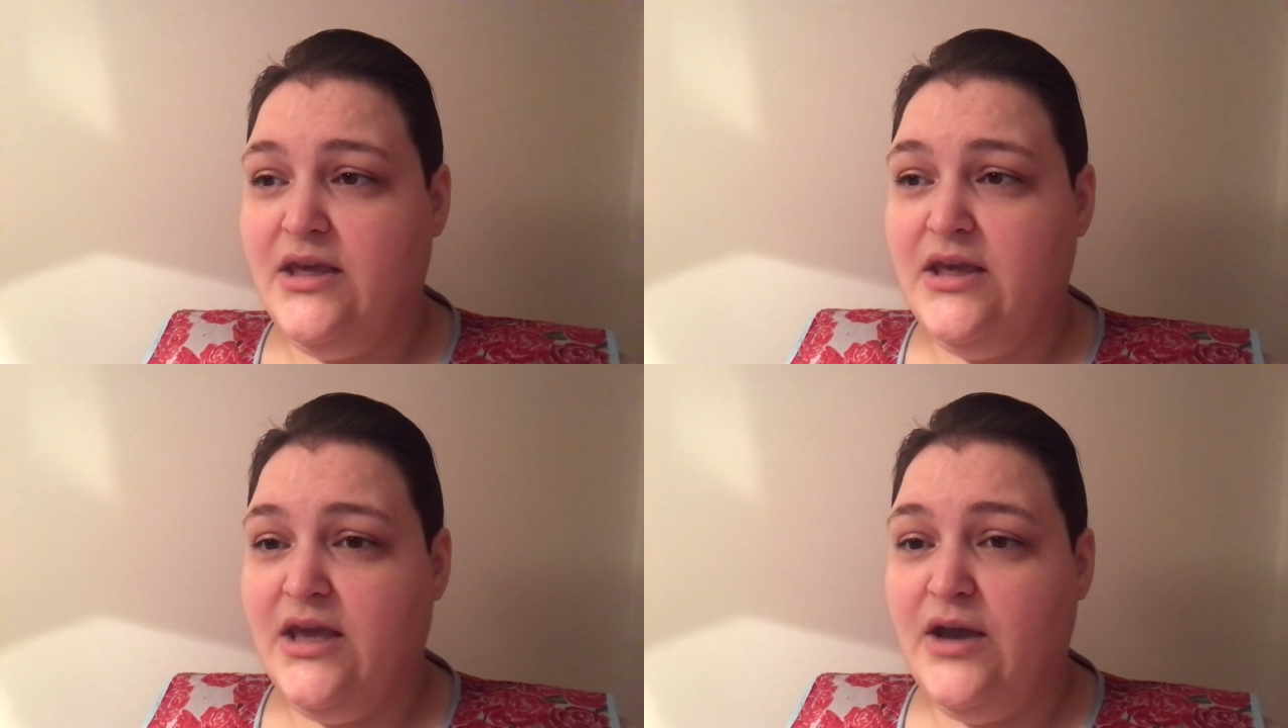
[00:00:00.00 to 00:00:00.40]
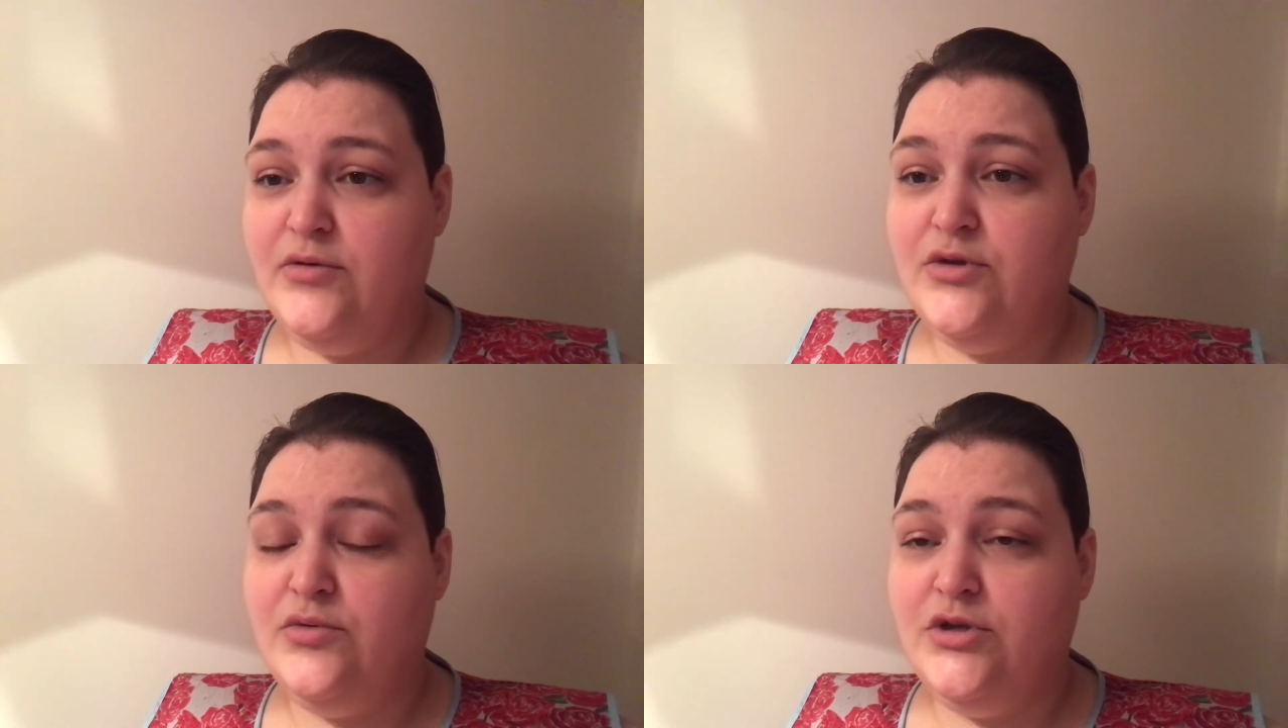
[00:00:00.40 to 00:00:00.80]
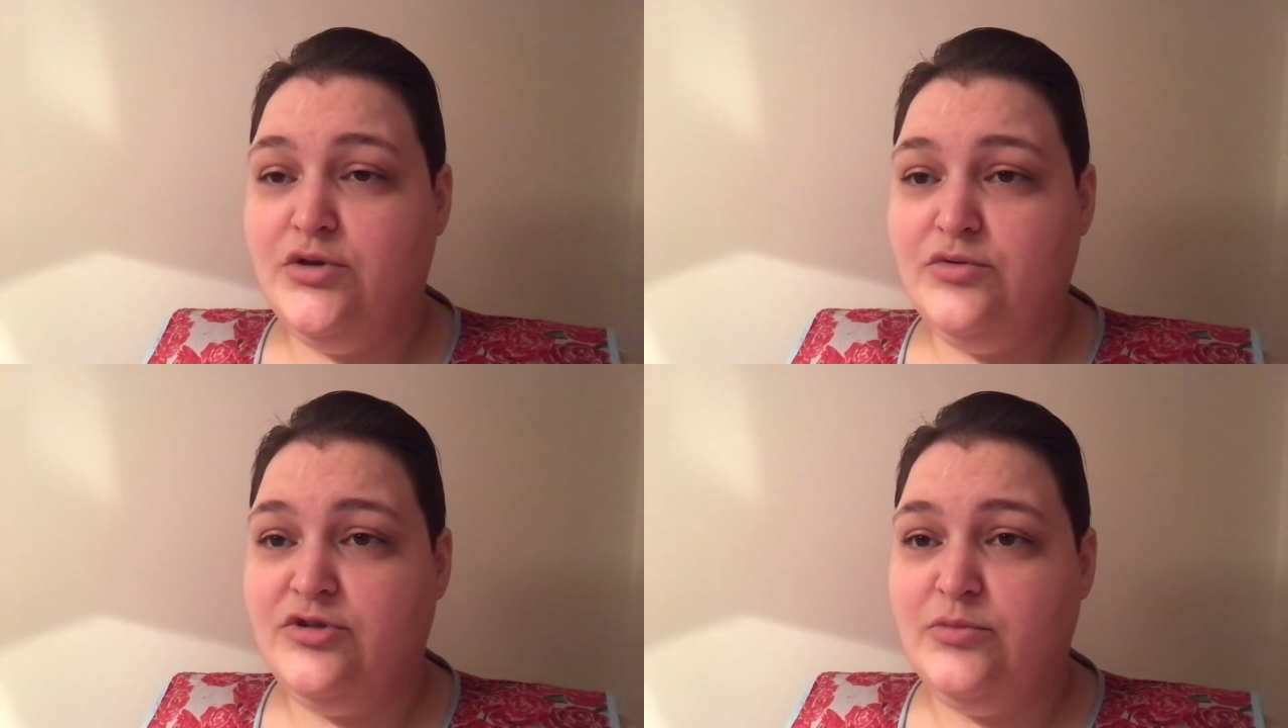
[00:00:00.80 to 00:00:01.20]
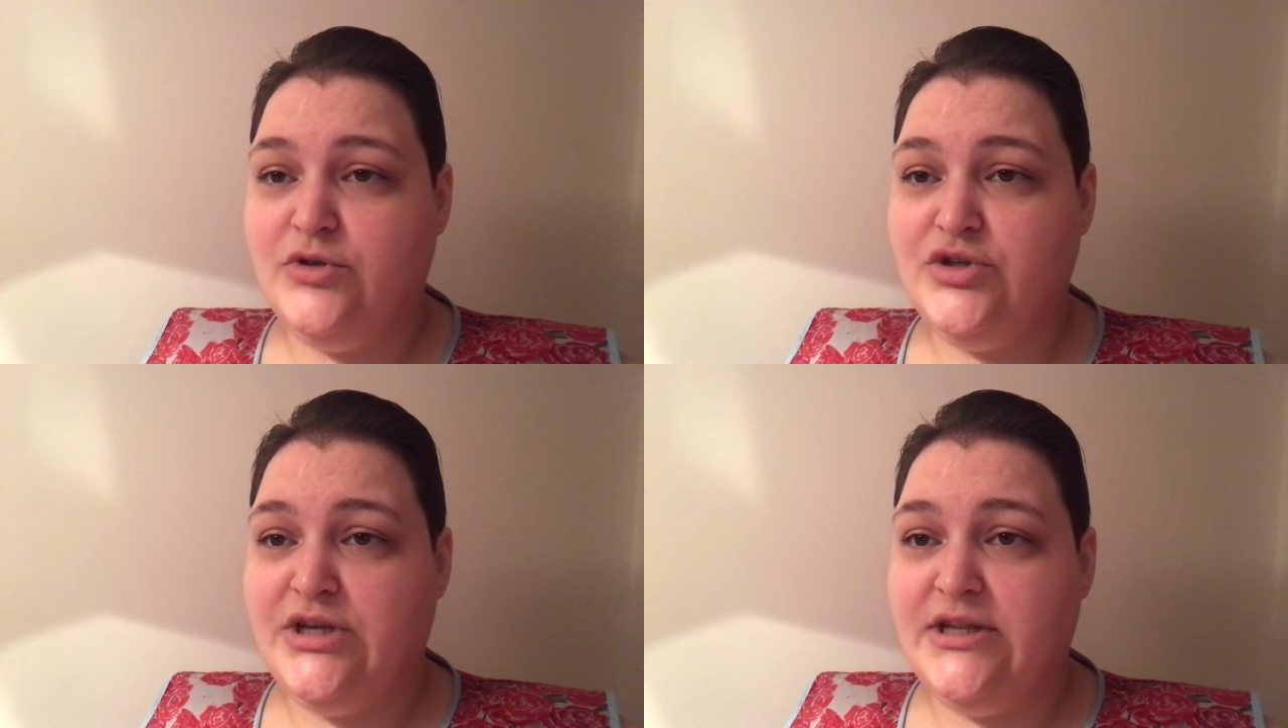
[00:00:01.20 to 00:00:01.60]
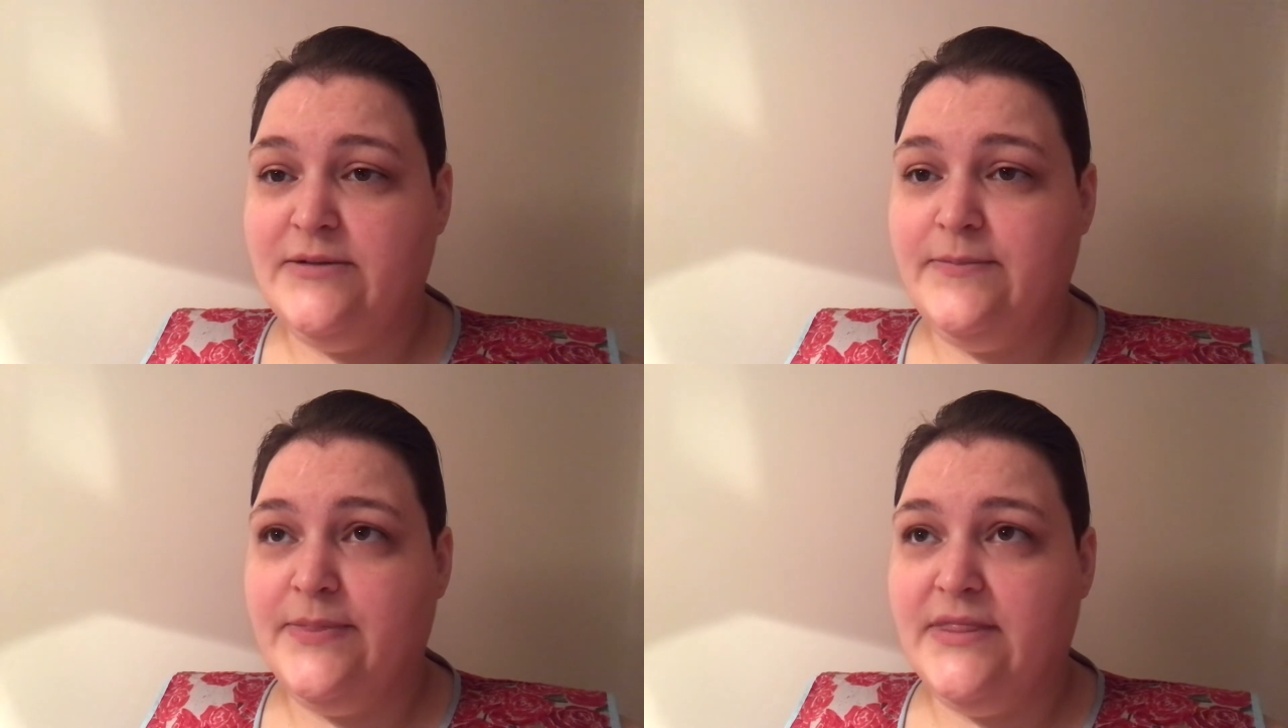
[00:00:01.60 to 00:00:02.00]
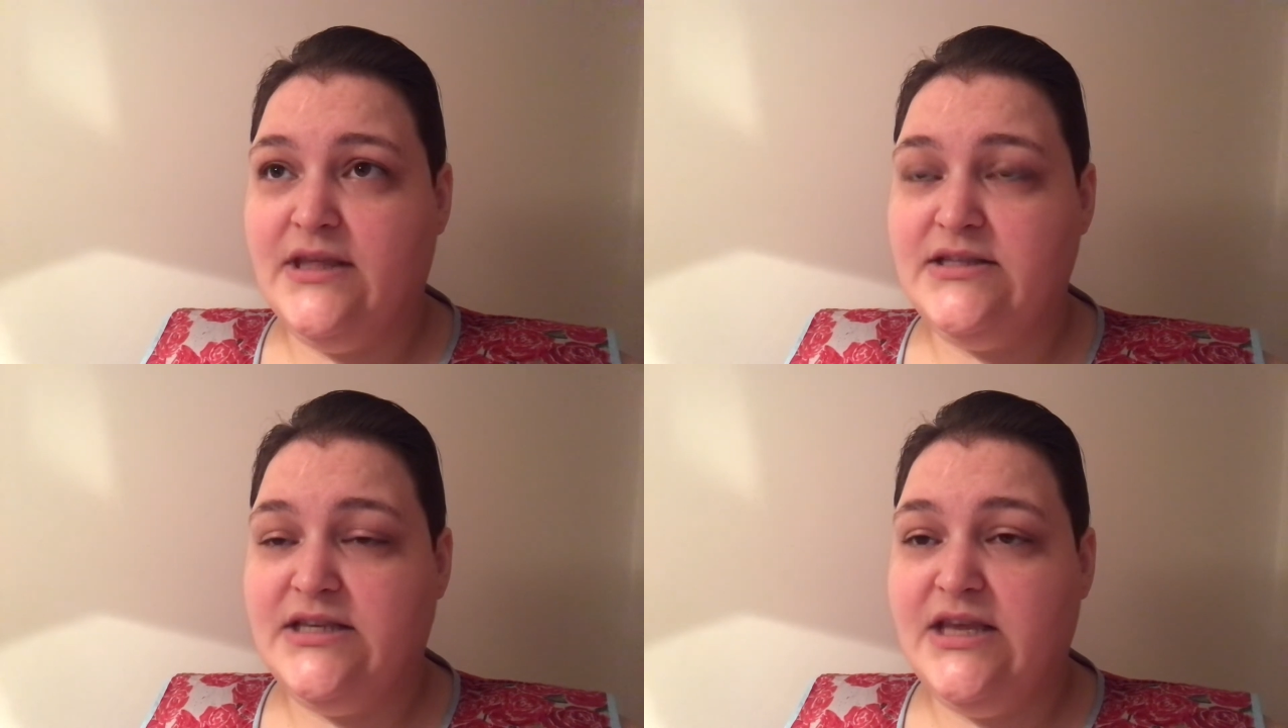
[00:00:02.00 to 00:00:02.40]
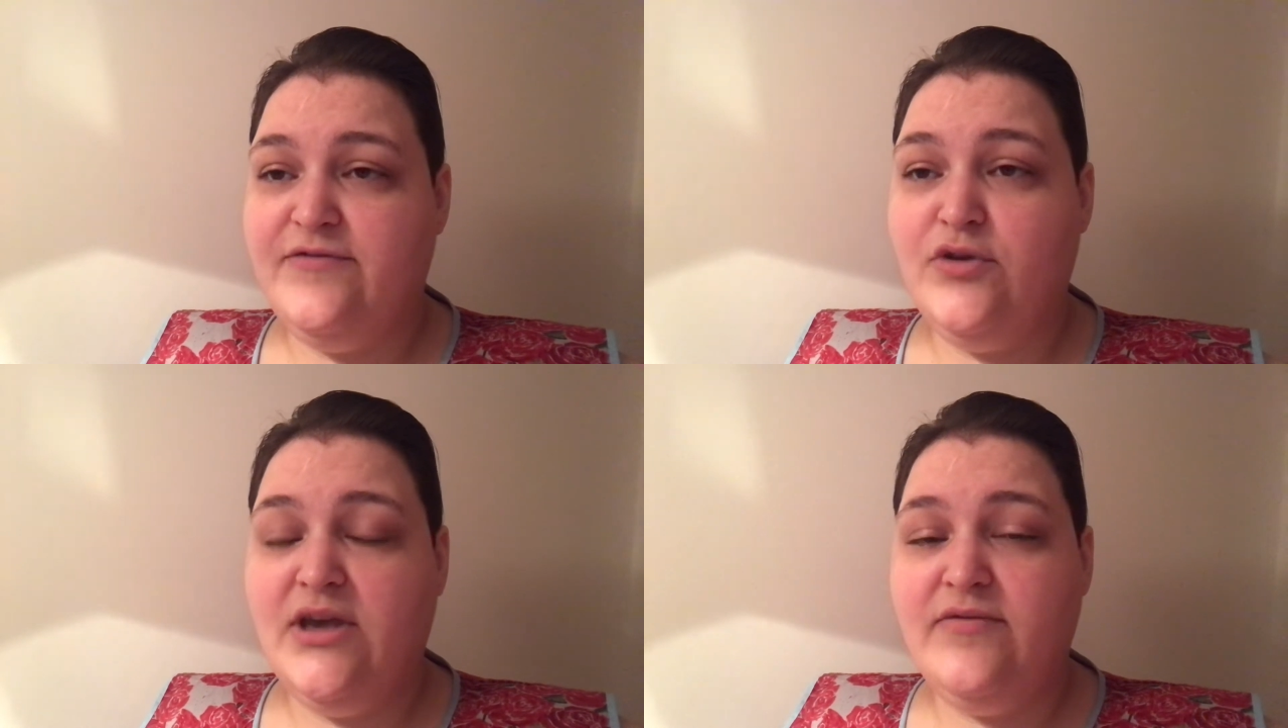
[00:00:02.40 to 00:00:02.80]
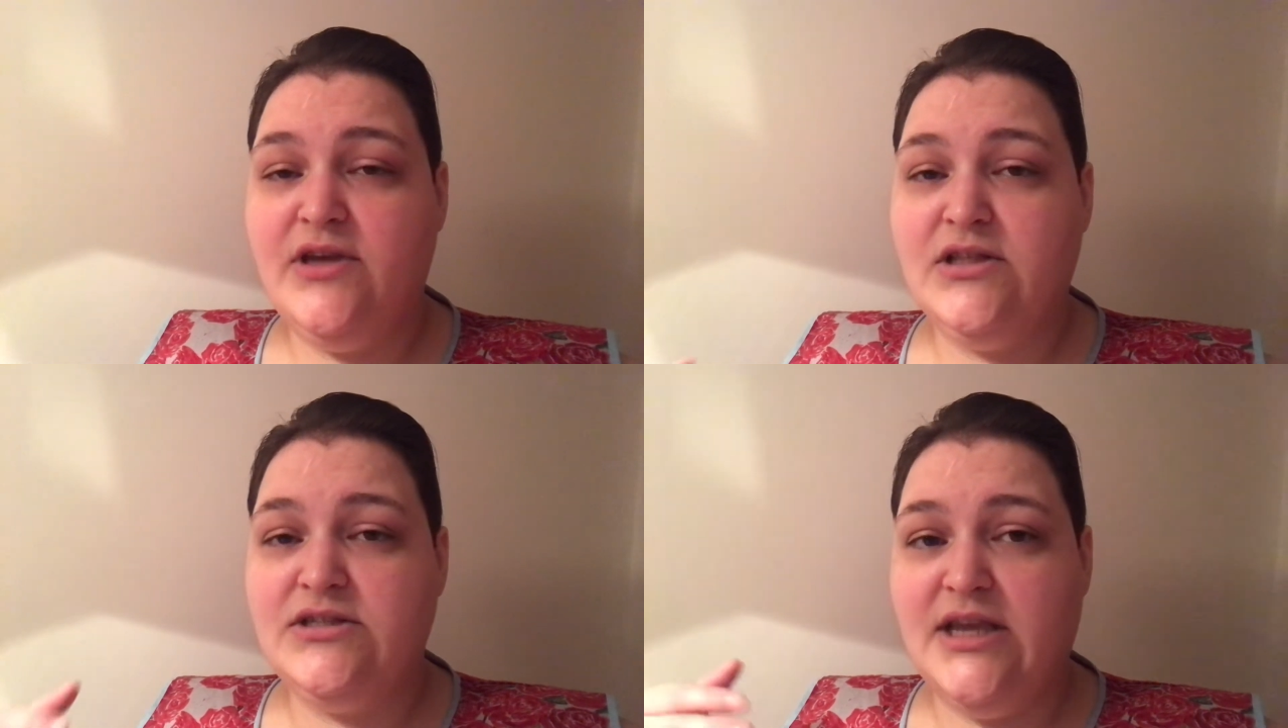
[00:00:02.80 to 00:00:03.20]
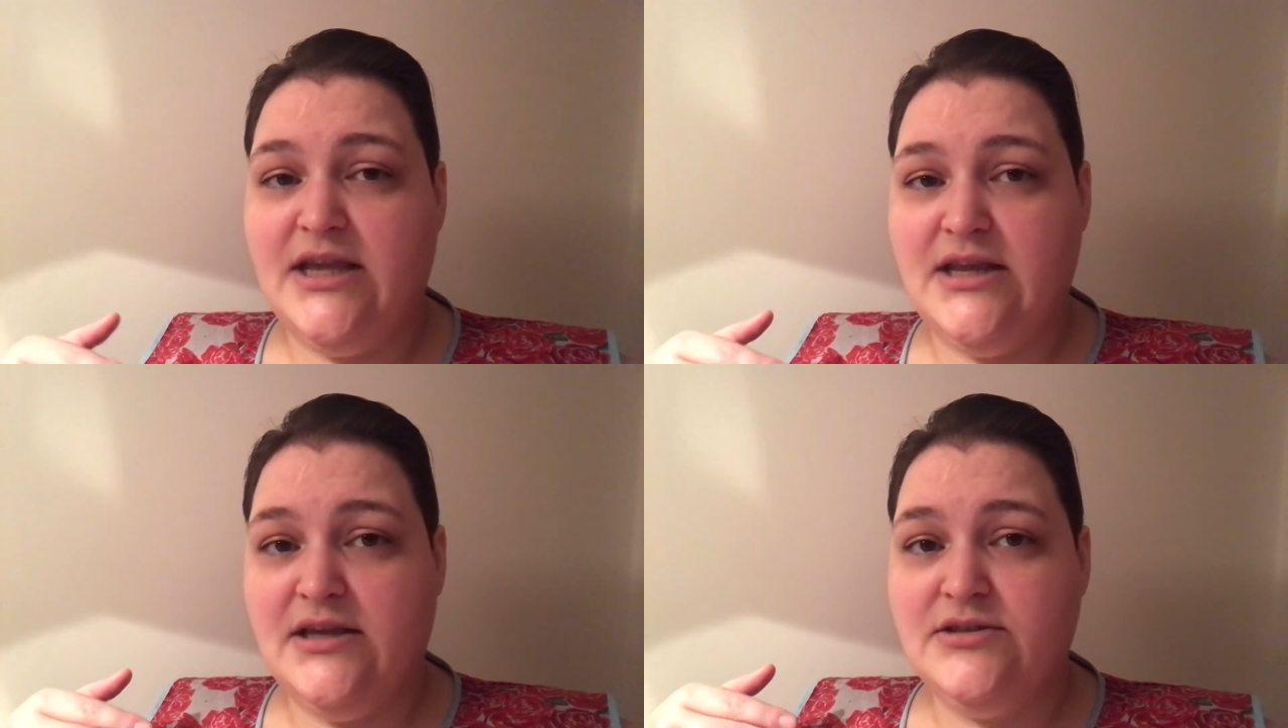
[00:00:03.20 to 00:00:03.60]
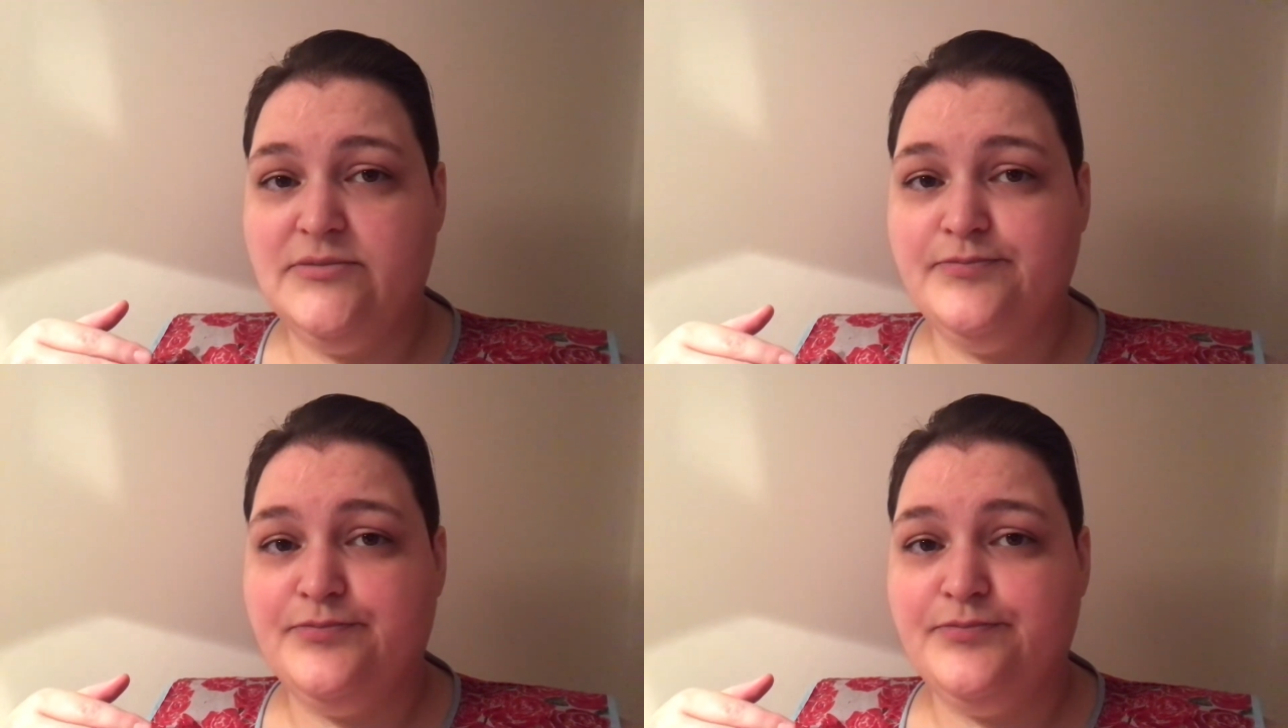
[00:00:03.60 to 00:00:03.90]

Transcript: How you use the machine. Let's see, if you're having cluster headaches,